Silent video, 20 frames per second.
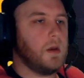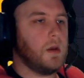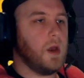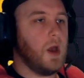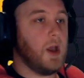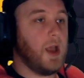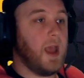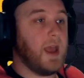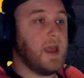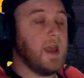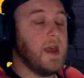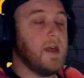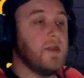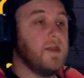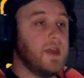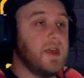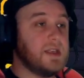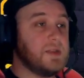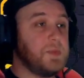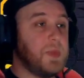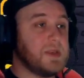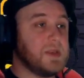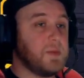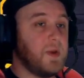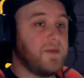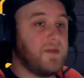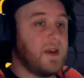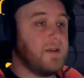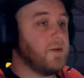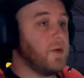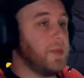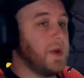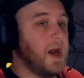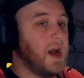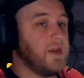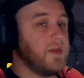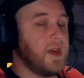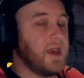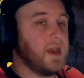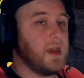Okay, this bit's my favourite bit, I
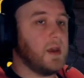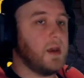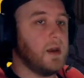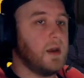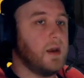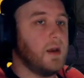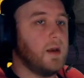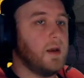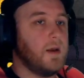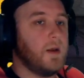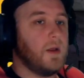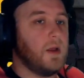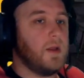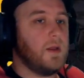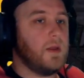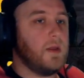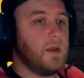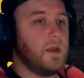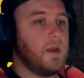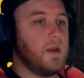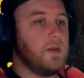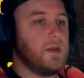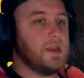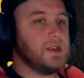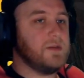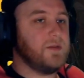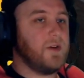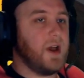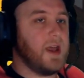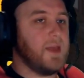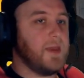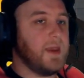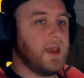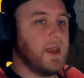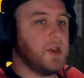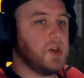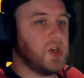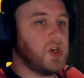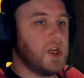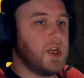think. This fight in the
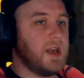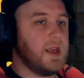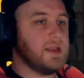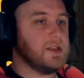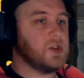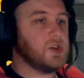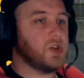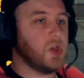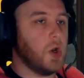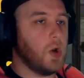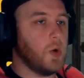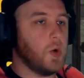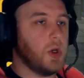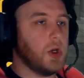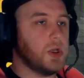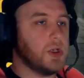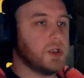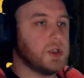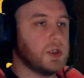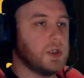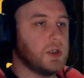kitchen is so good.